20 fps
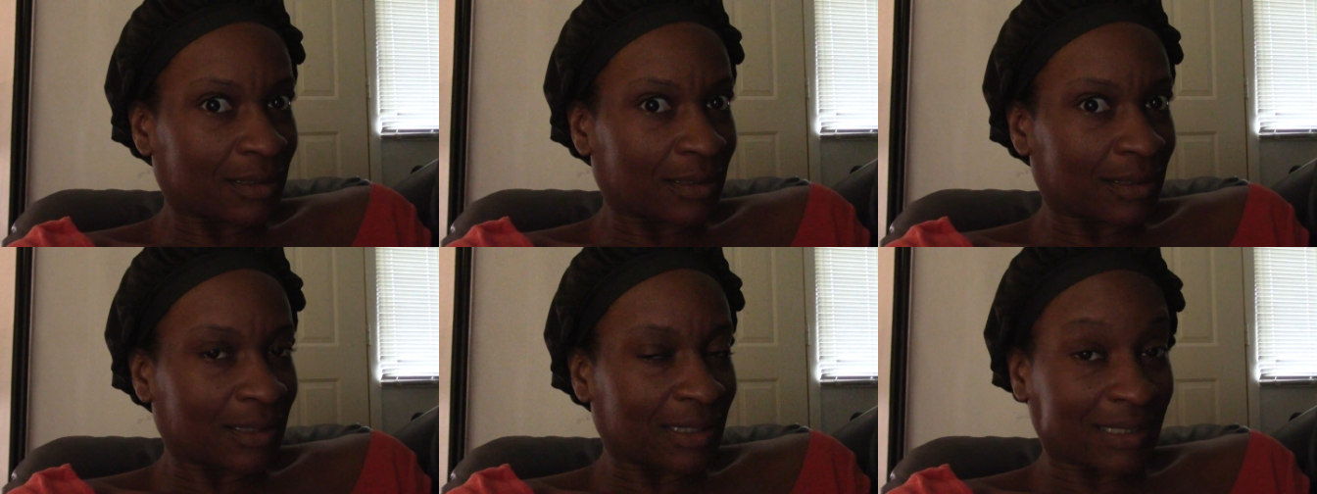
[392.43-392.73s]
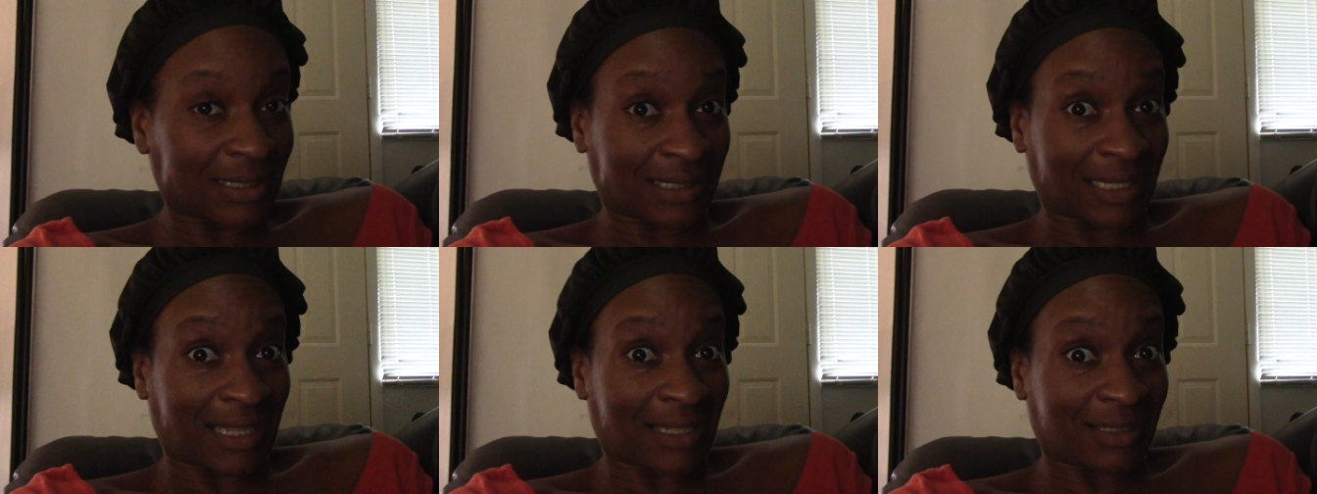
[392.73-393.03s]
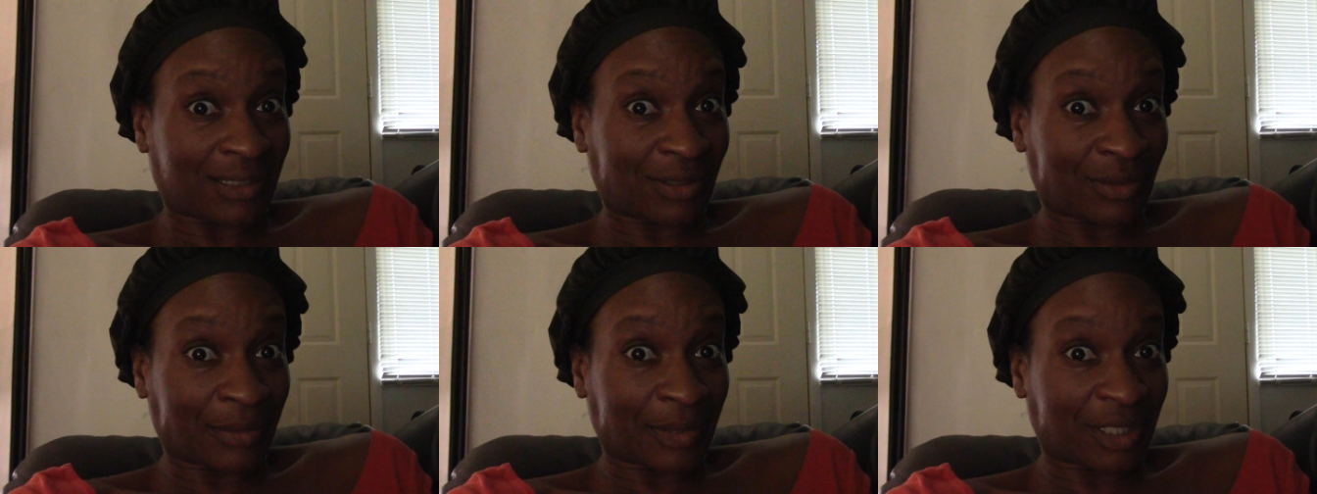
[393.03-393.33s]
Is that
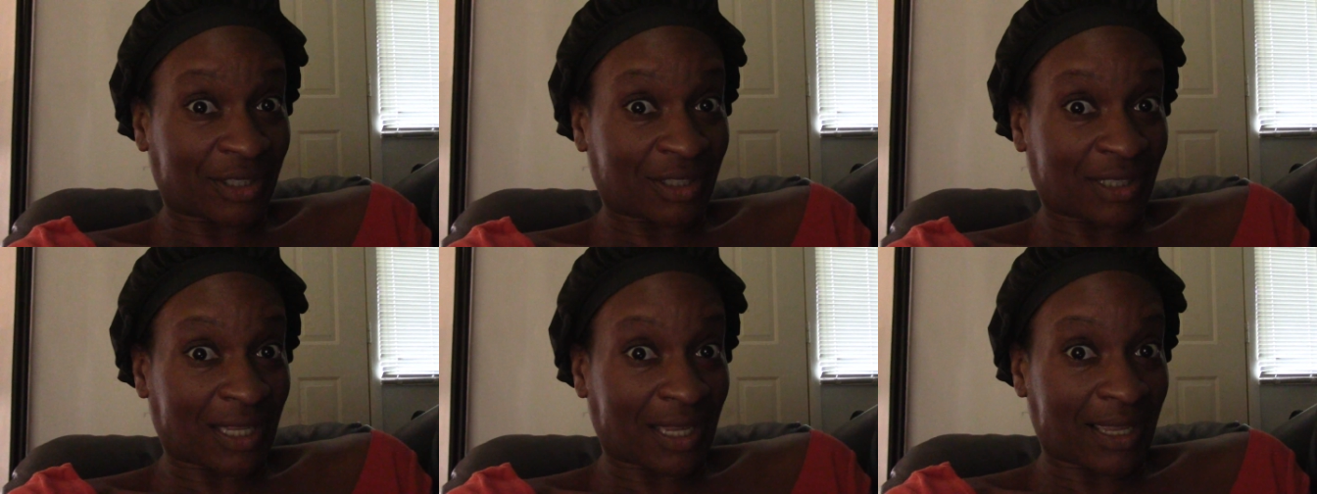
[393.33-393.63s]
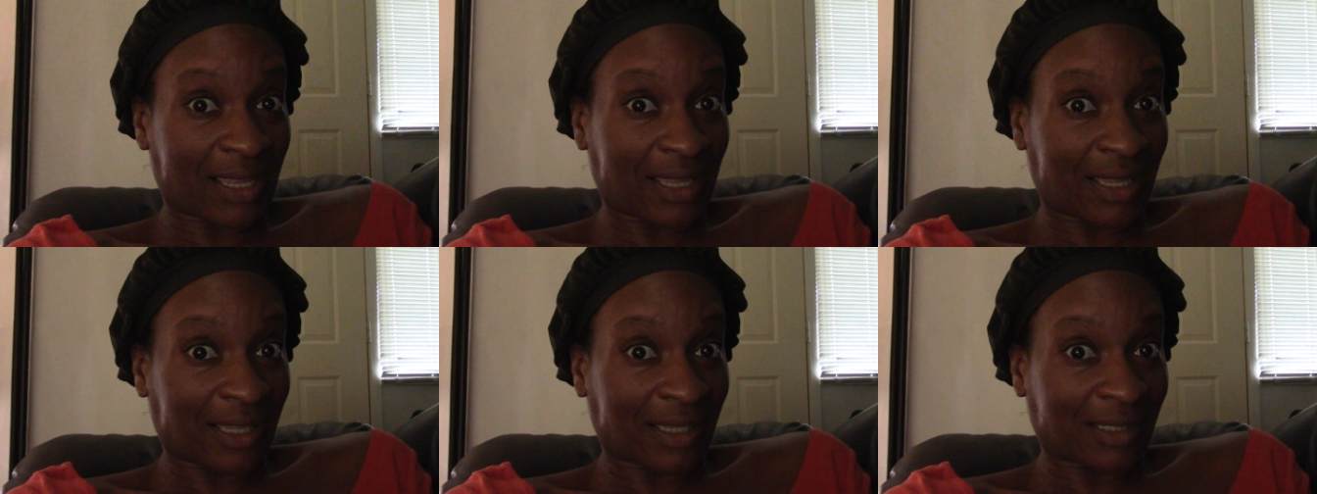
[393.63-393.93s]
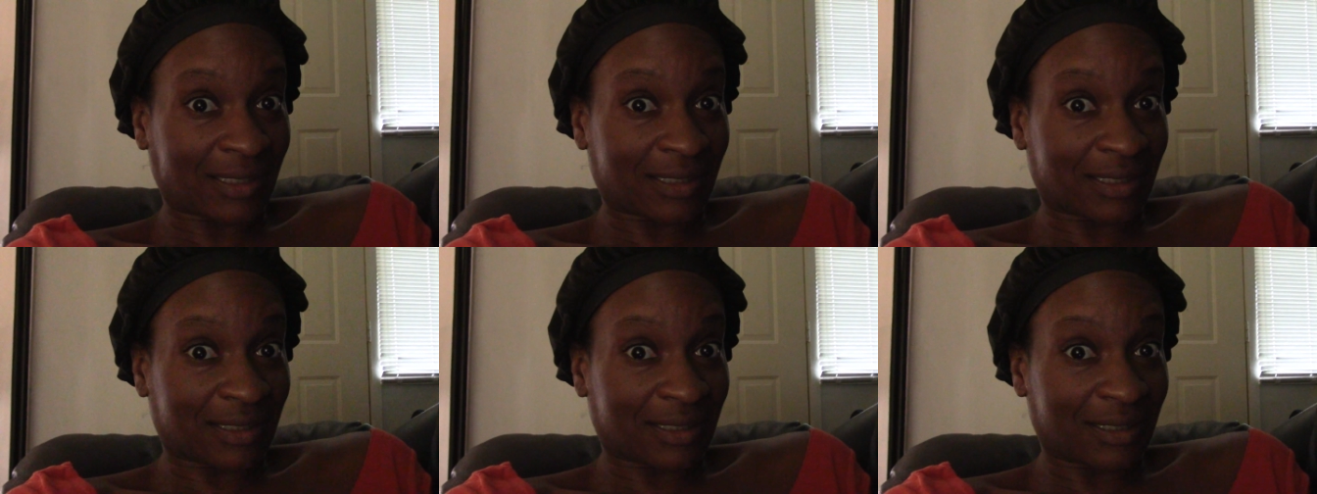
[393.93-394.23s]
too much to
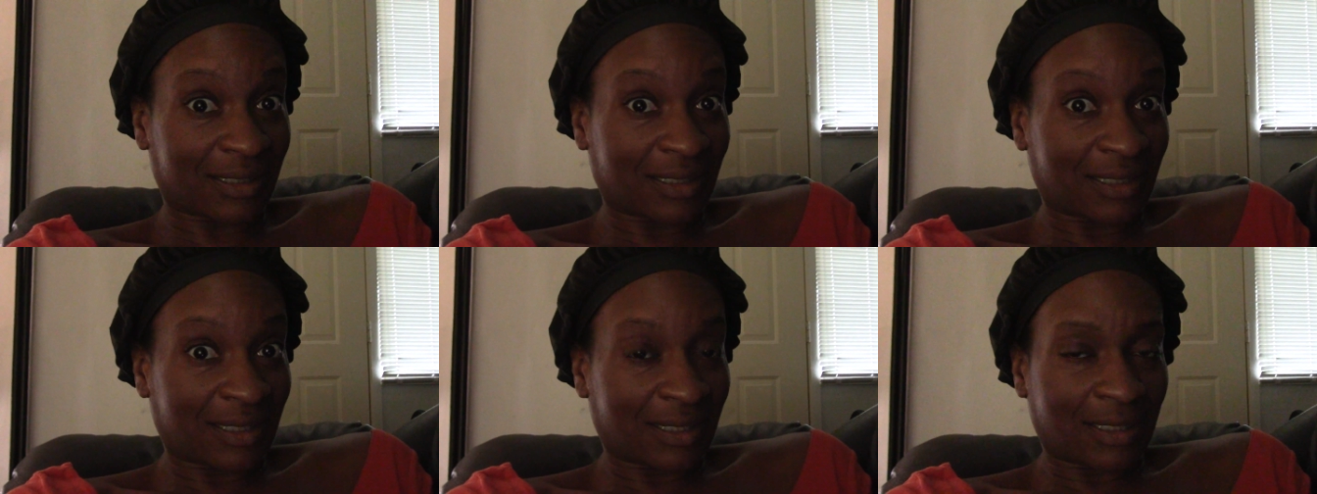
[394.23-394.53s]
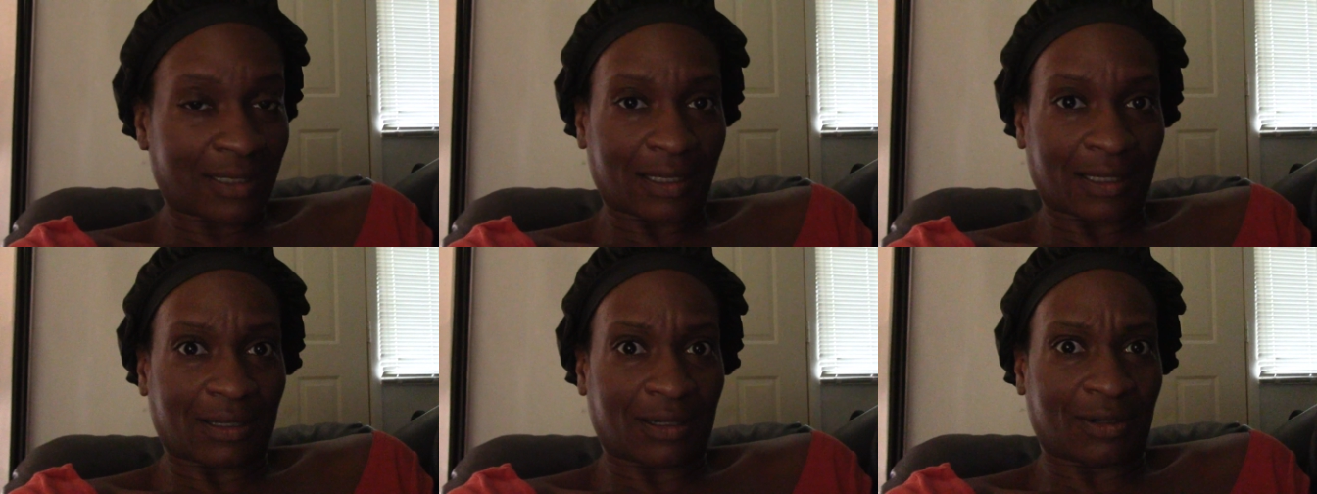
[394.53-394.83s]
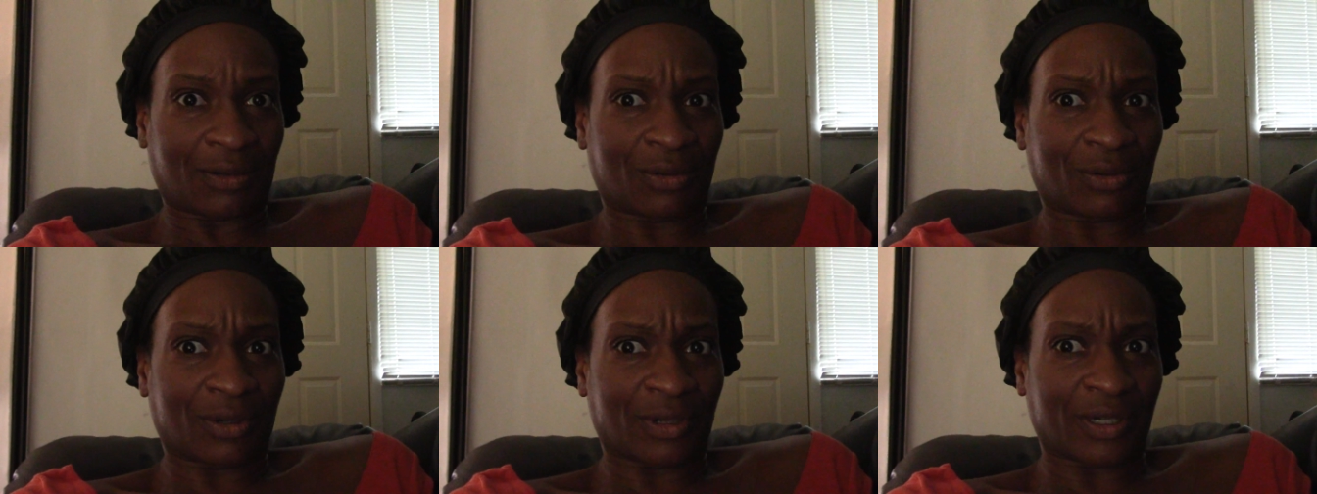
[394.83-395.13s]
ask?
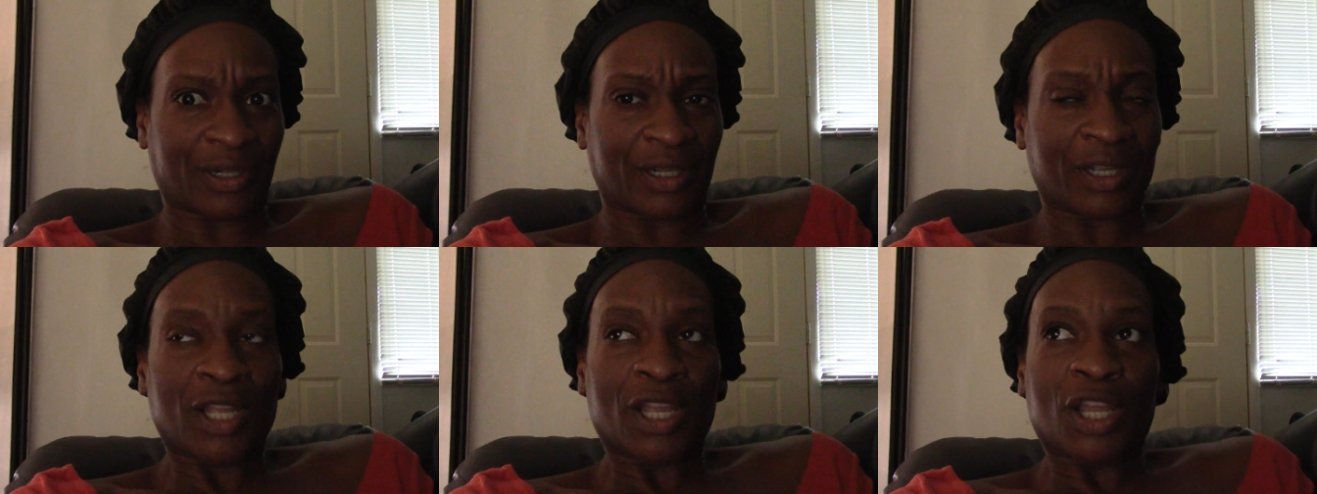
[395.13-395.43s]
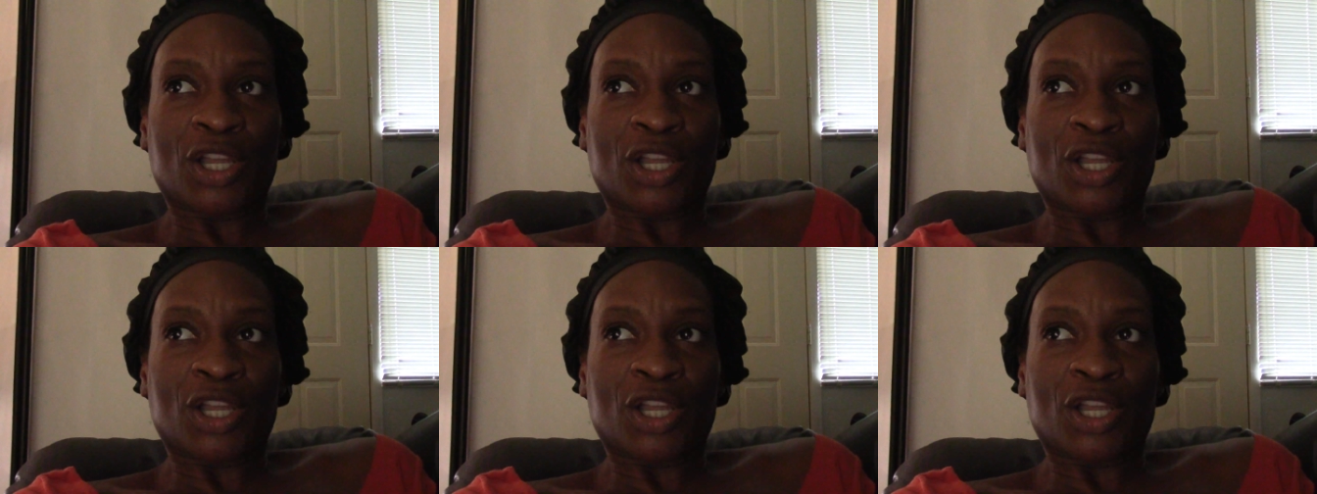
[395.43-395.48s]
Or